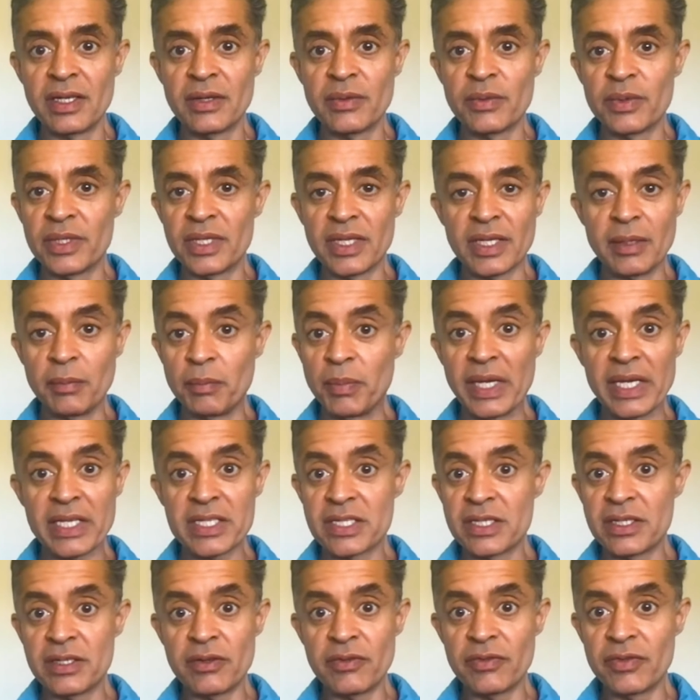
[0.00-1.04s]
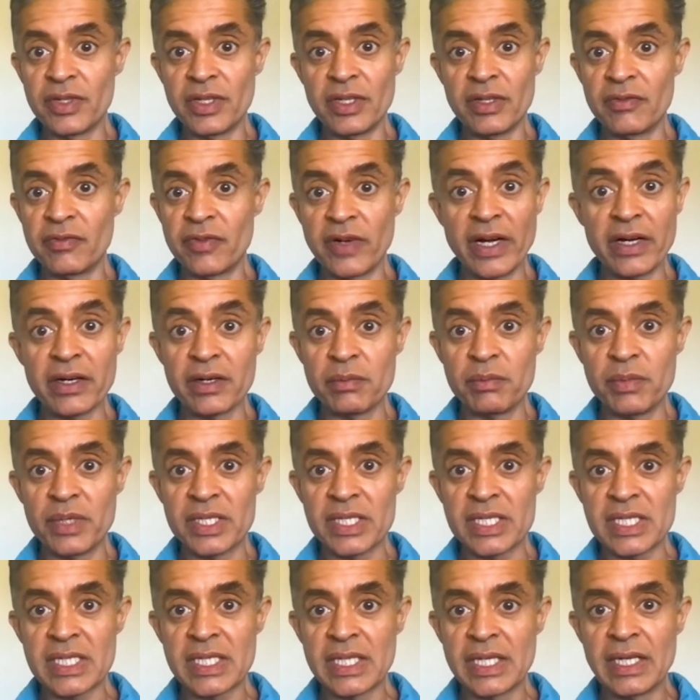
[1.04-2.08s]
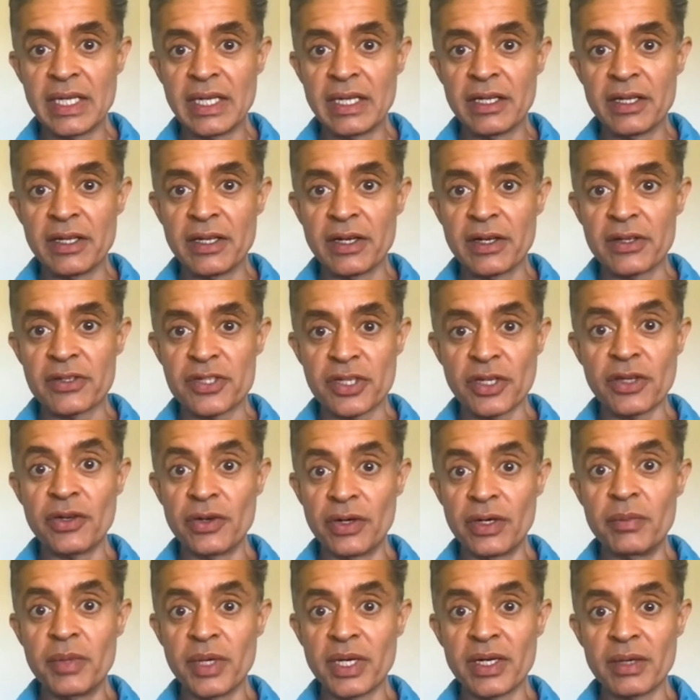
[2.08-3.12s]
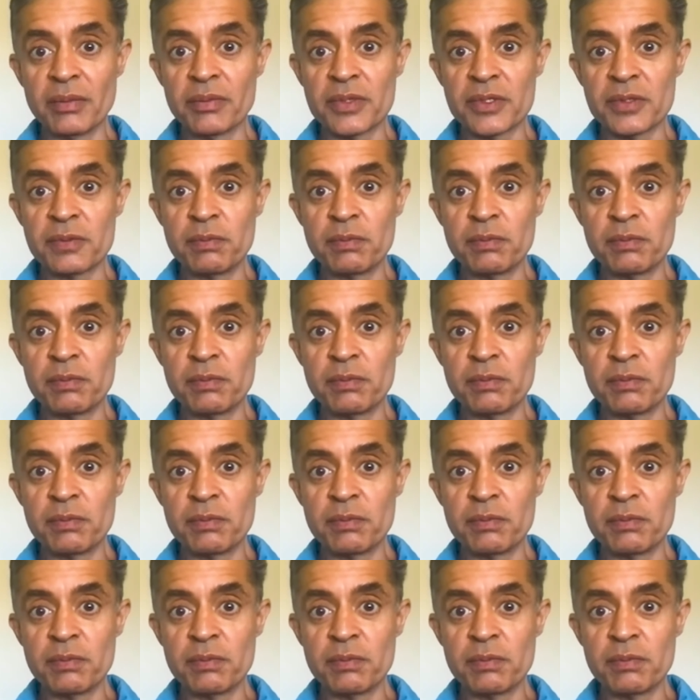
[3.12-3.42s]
with the complexity of the environments, security becomes